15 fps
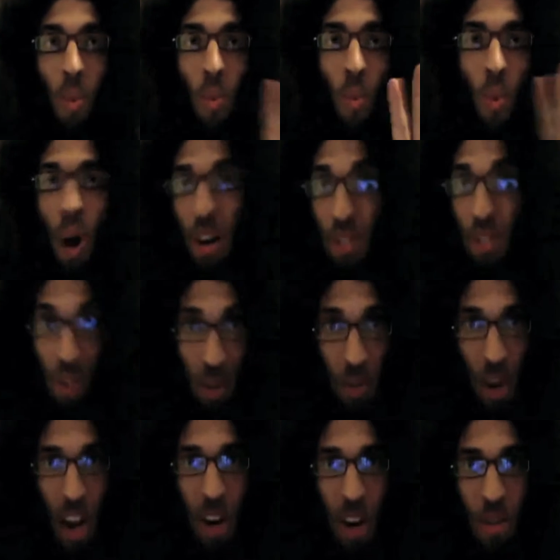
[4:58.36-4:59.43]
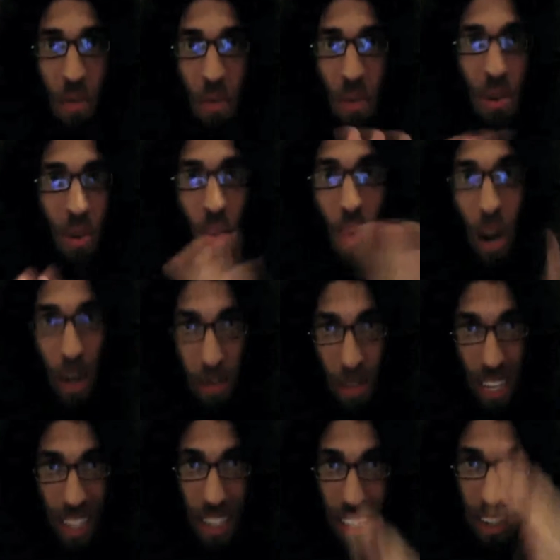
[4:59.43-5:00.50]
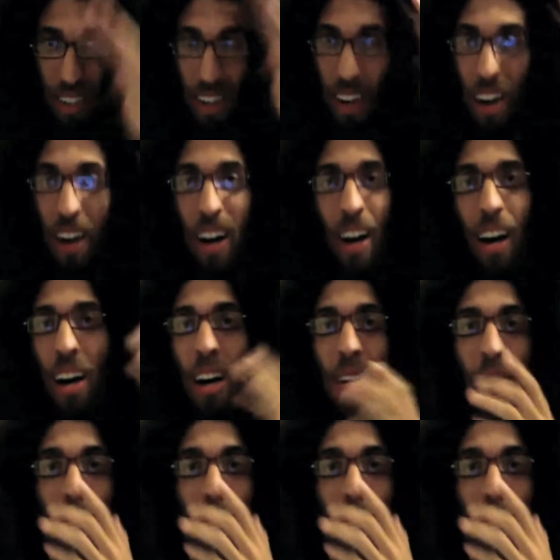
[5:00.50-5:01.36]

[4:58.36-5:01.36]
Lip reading: wandered around quite a bit. I